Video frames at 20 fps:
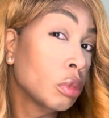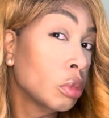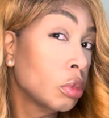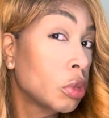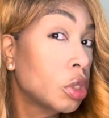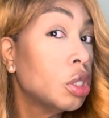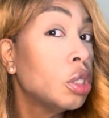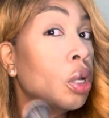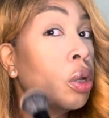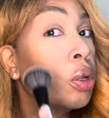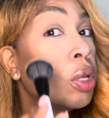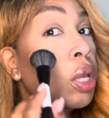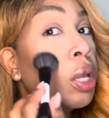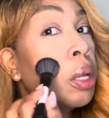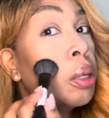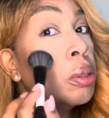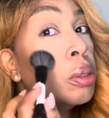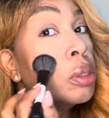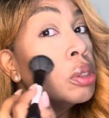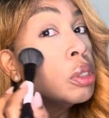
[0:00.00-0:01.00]
So yeah,
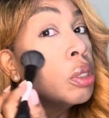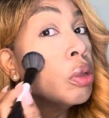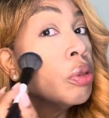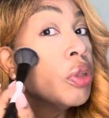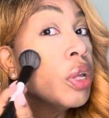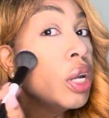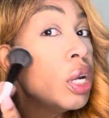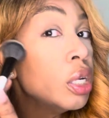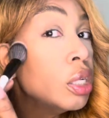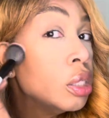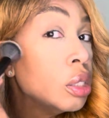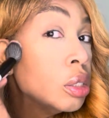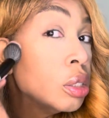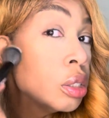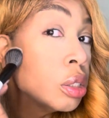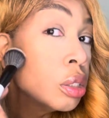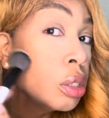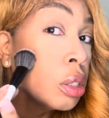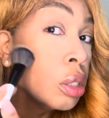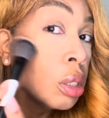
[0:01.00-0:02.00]
so
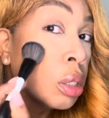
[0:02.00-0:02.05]
there's